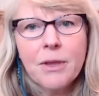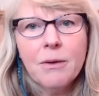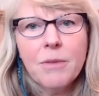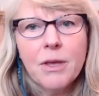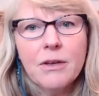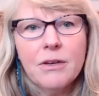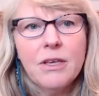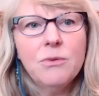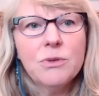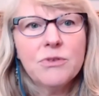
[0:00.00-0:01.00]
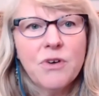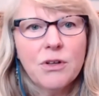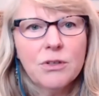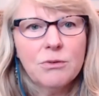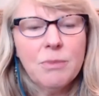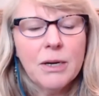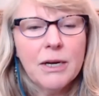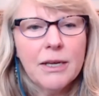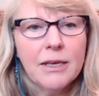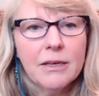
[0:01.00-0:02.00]
And he was followed
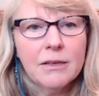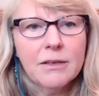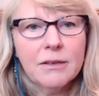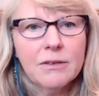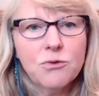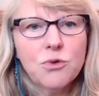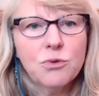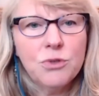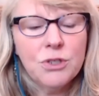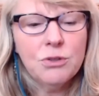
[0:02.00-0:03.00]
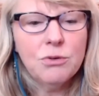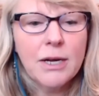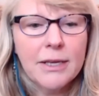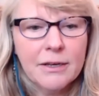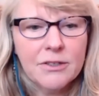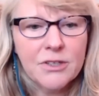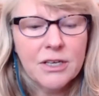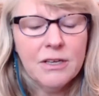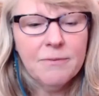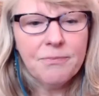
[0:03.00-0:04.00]
by Chujiro
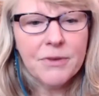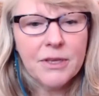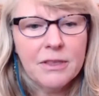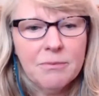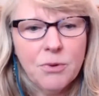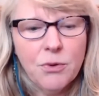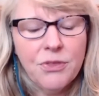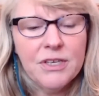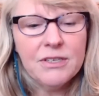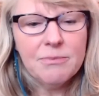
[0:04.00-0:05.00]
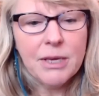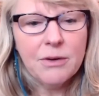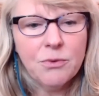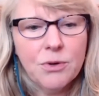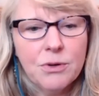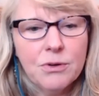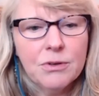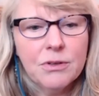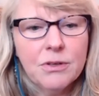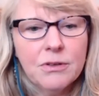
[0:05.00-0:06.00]
Hayashi, and both these men were
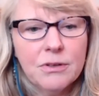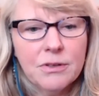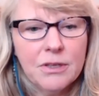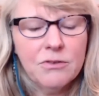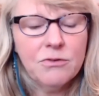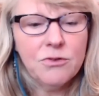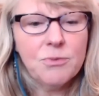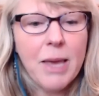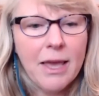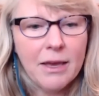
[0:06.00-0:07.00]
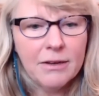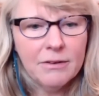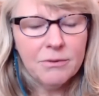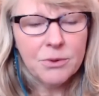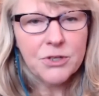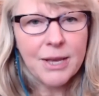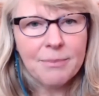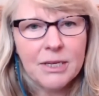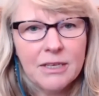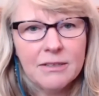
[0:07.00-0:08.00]
in Japan, or
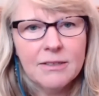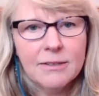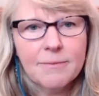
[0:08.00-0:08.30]
Japanese.